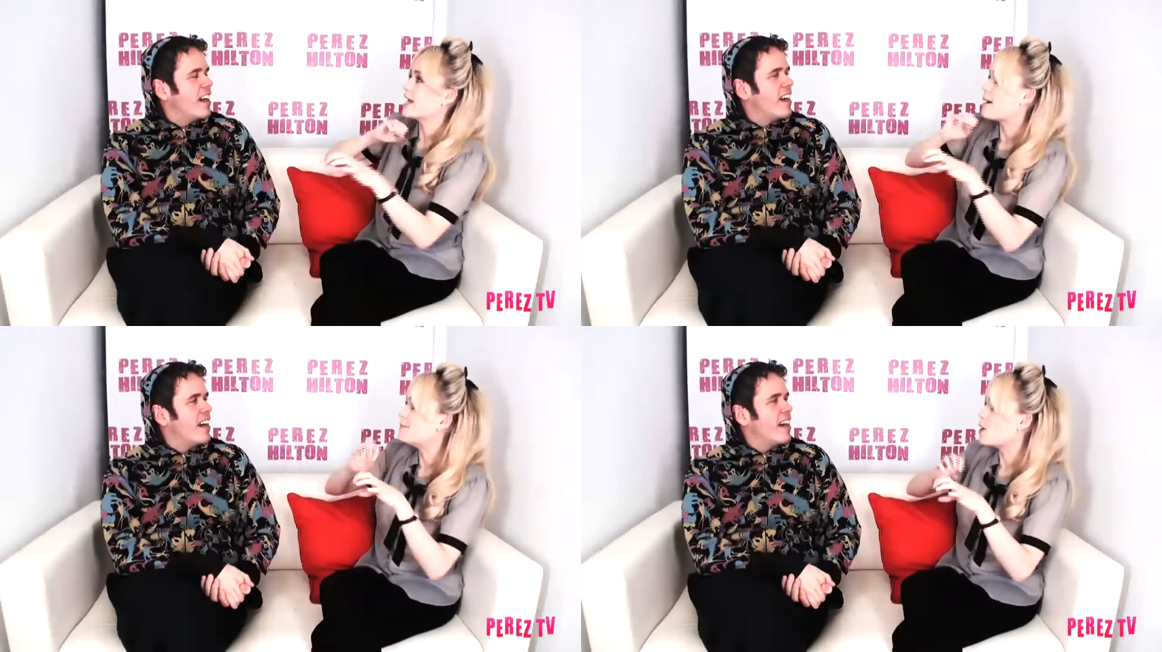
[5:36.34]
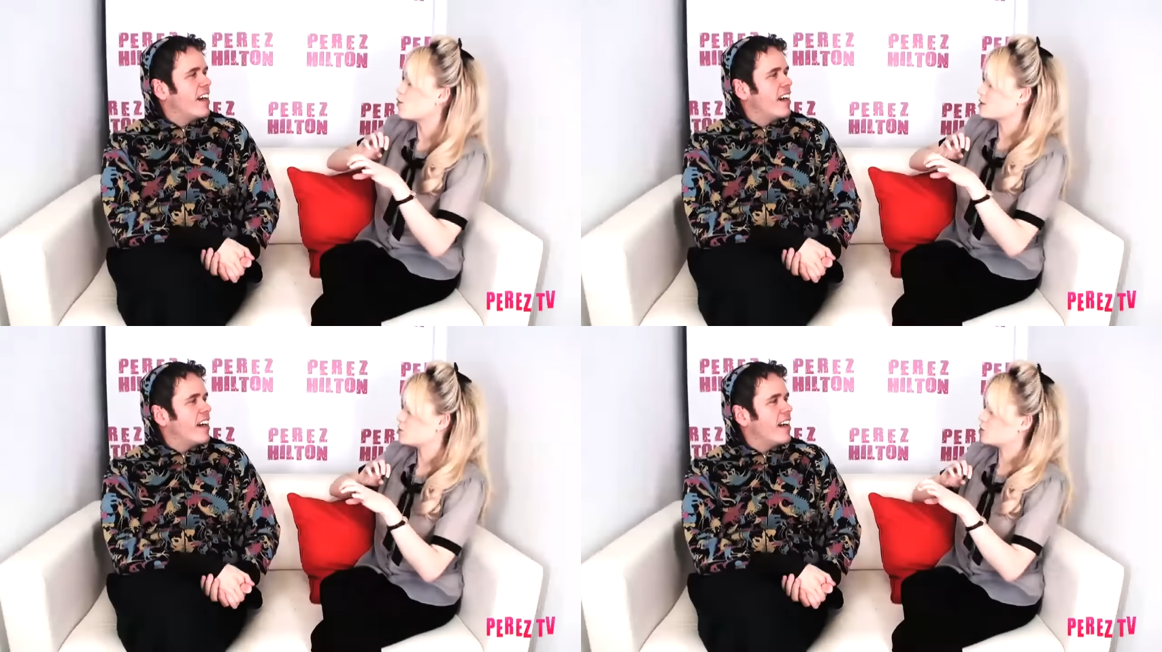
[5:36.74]
Speaker 1: get a
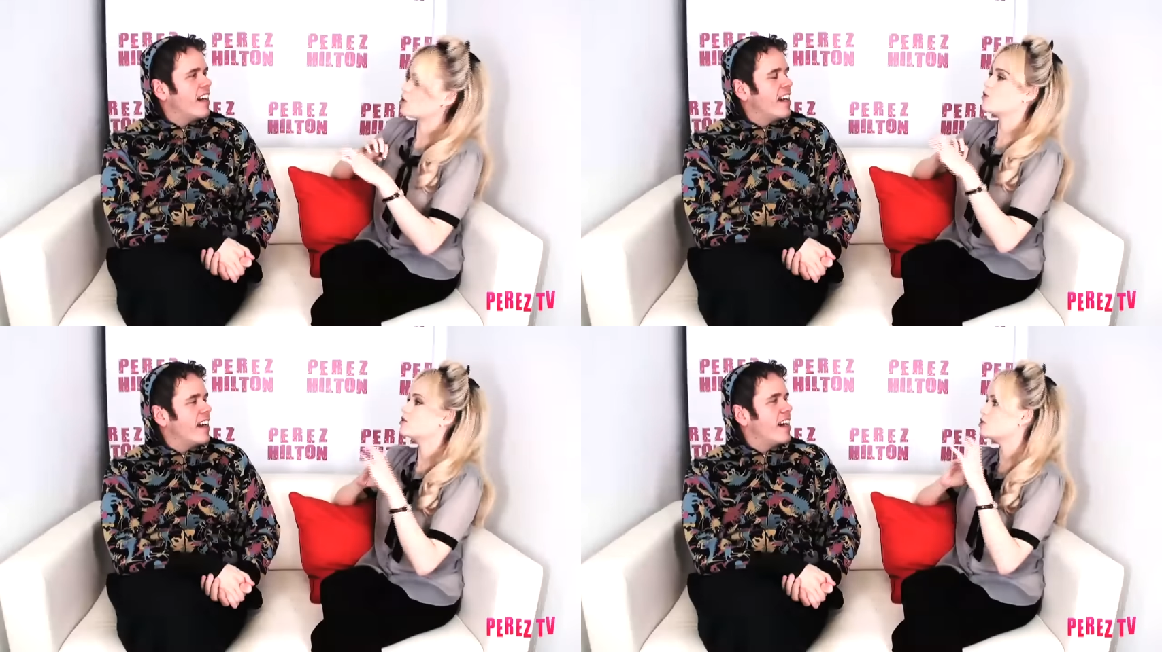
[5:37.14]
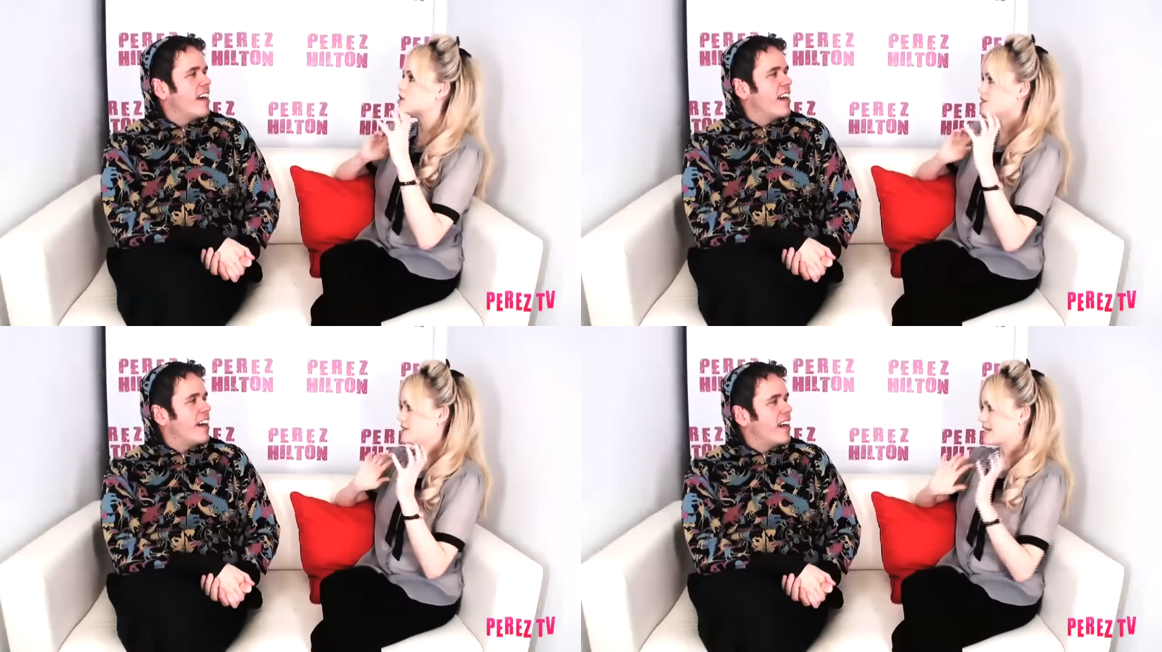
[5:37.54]
boat to go to
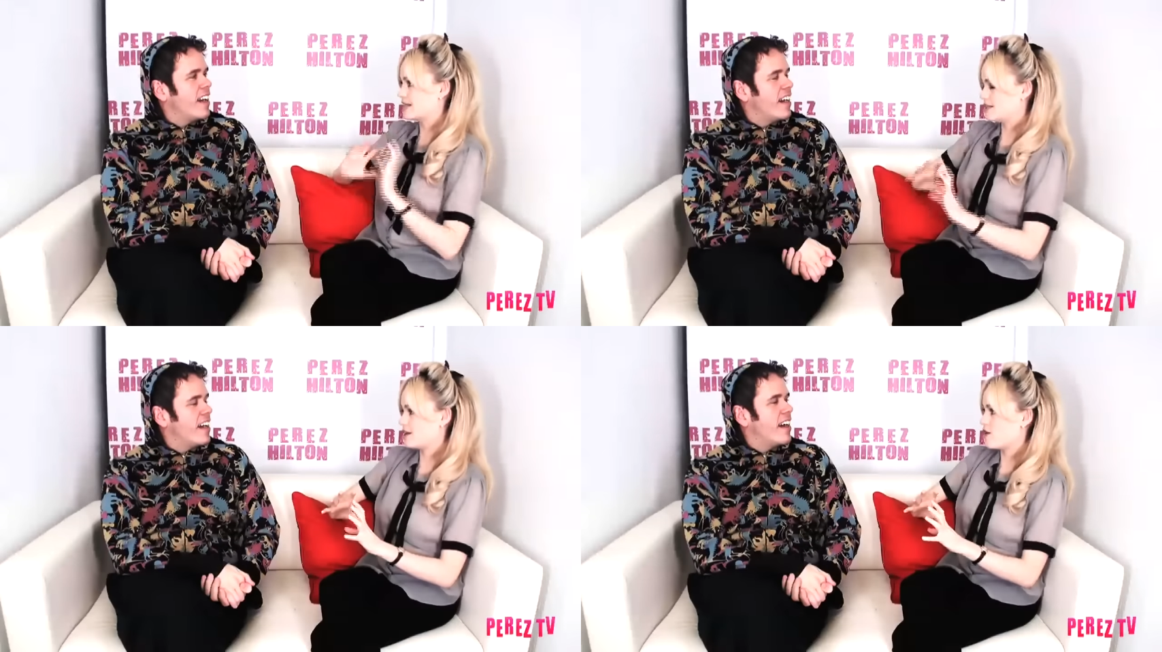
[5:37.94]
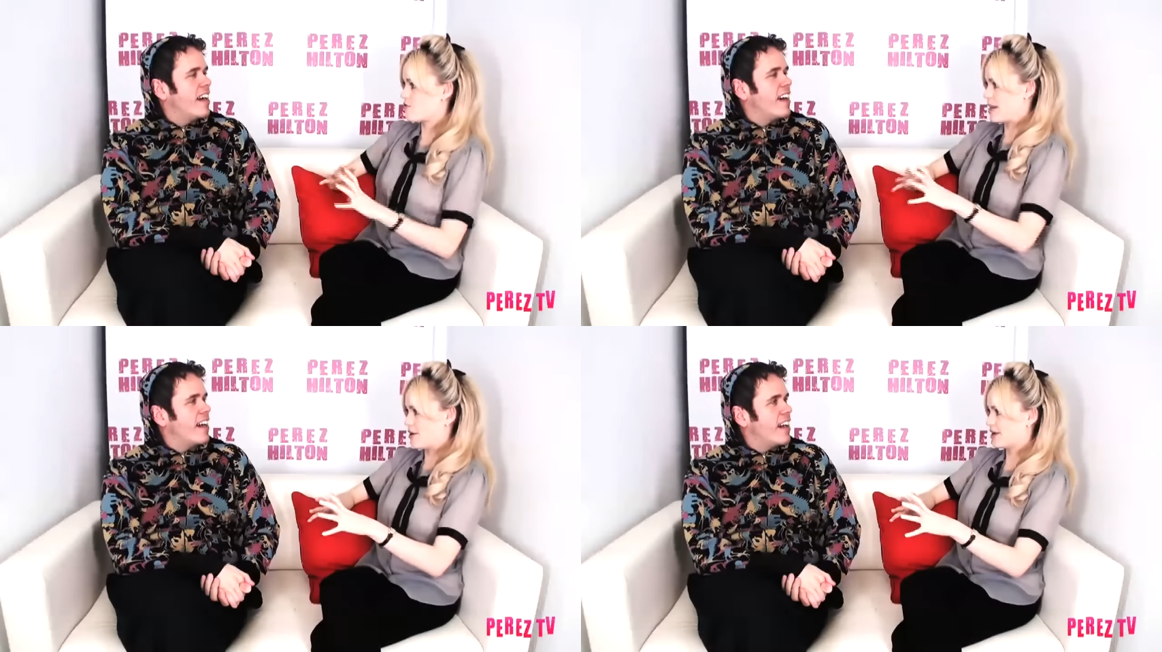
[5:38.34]
the center of
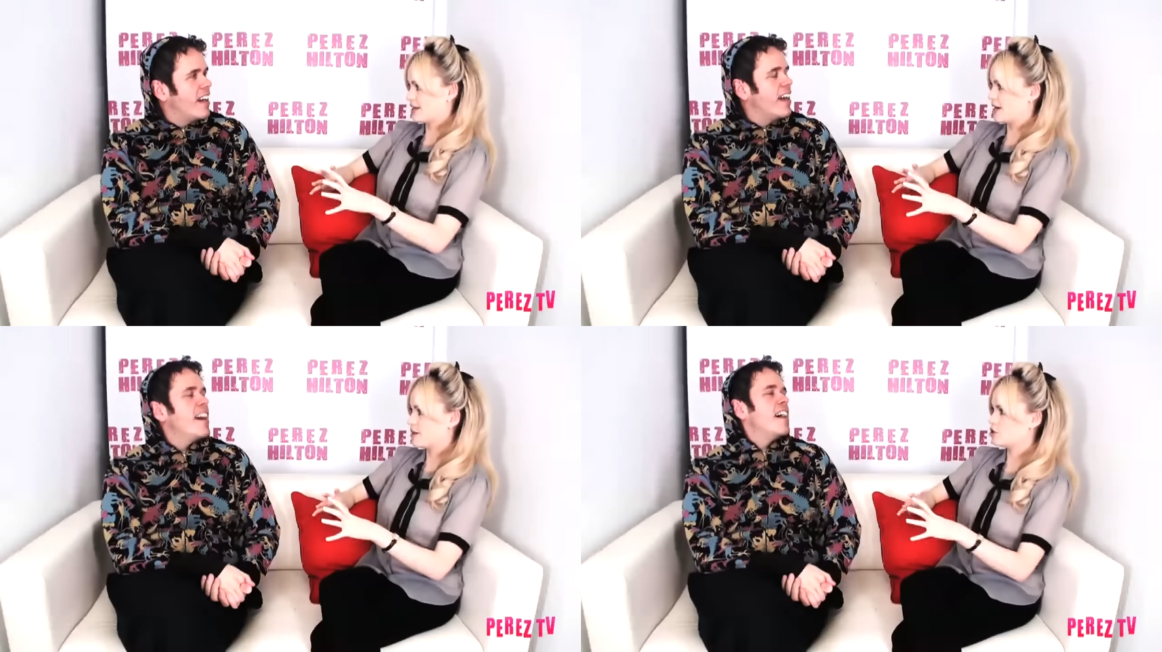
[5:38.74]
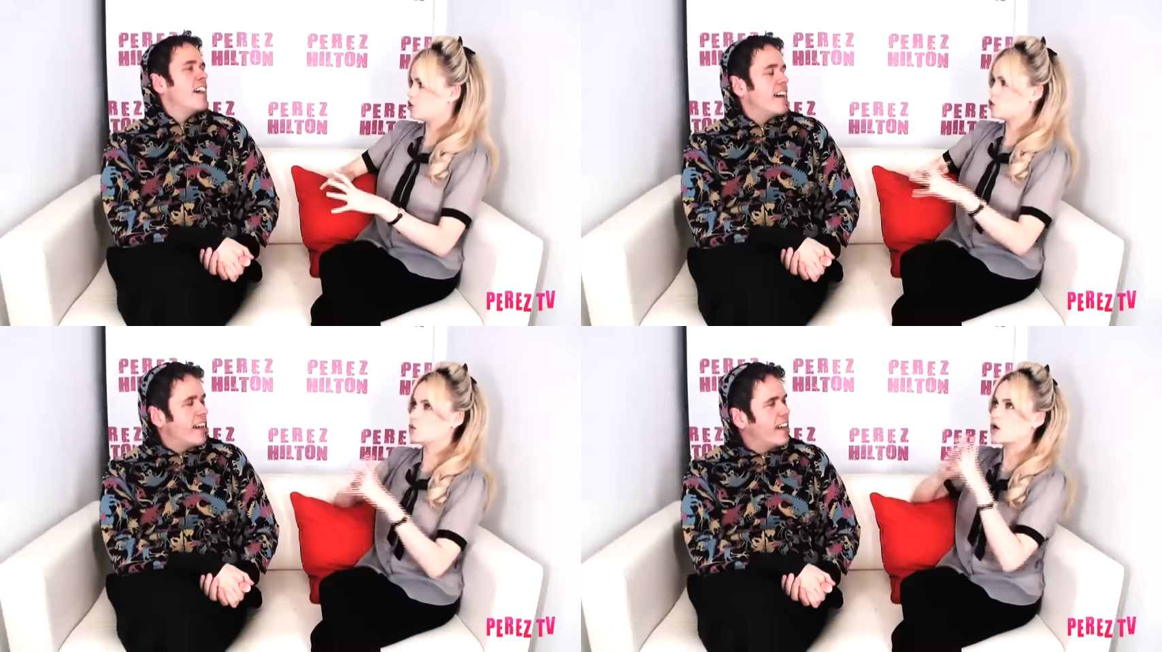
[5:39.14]
America,
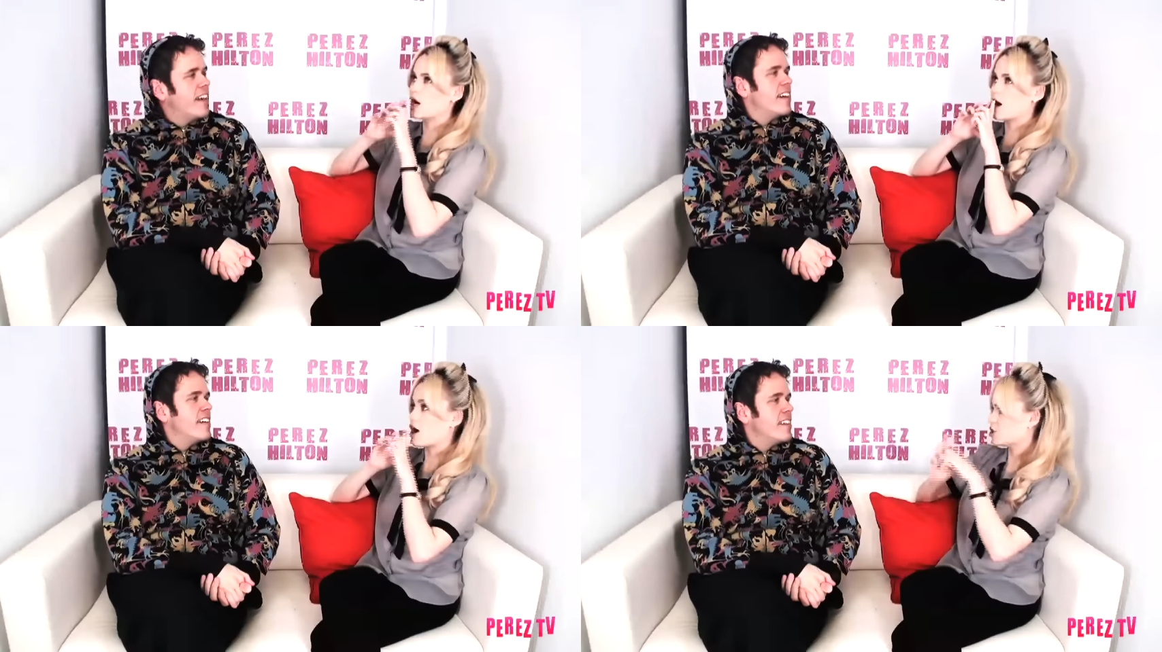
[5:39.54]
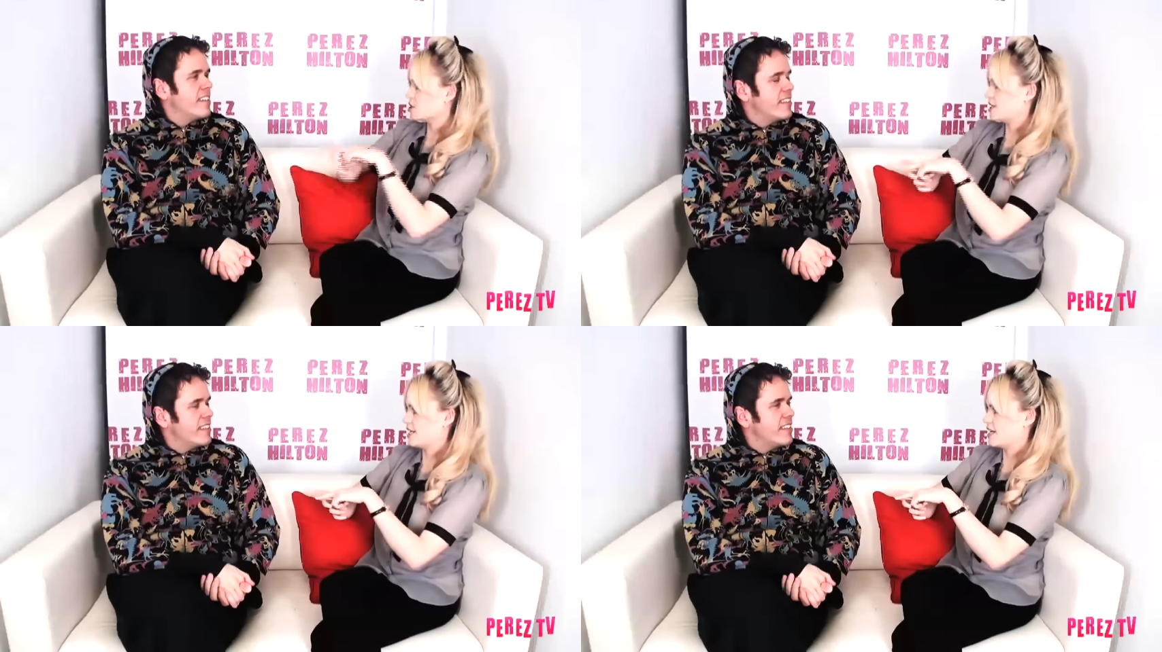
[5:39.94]
to
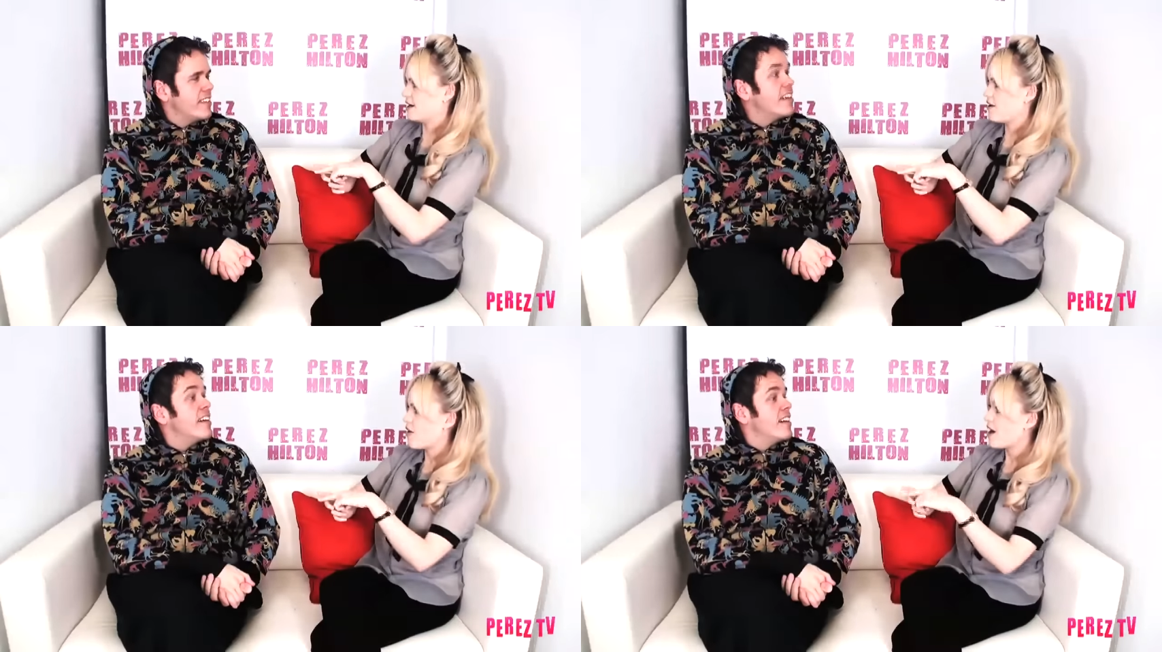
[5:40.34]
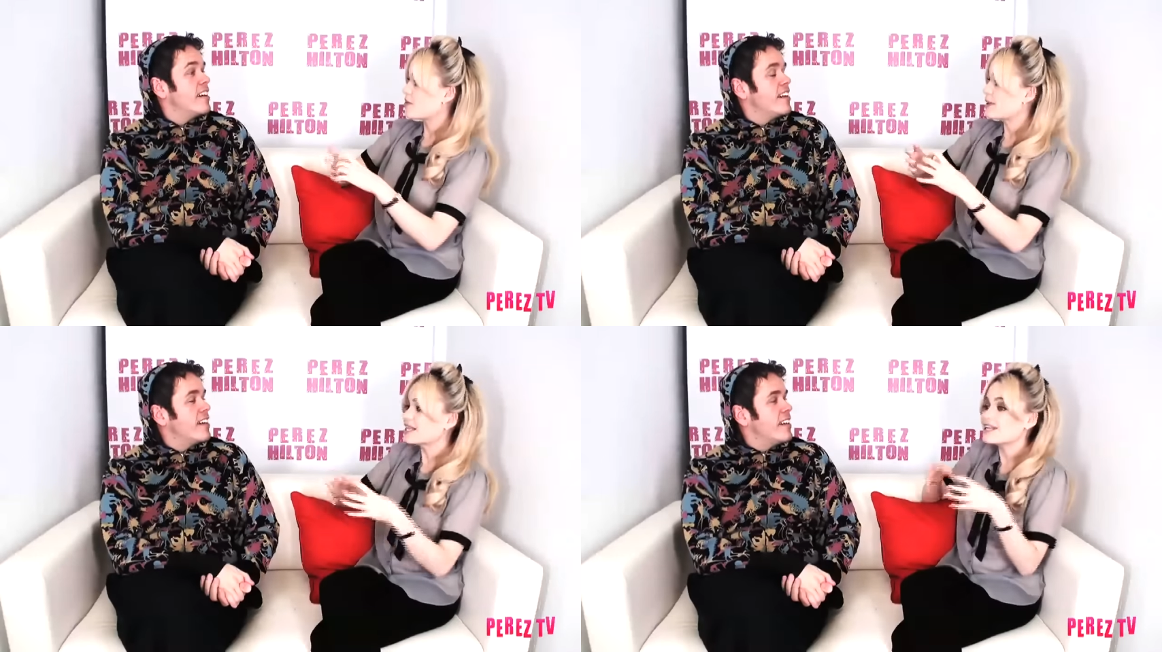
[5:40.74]
Argentina, and they
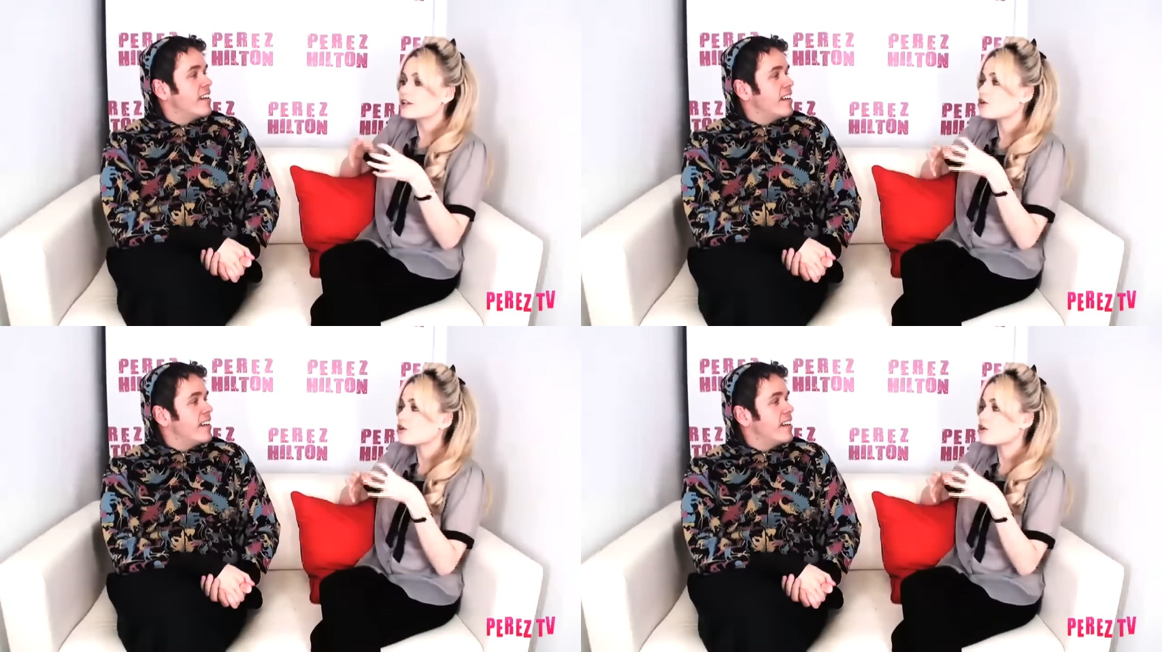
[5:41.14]
made a little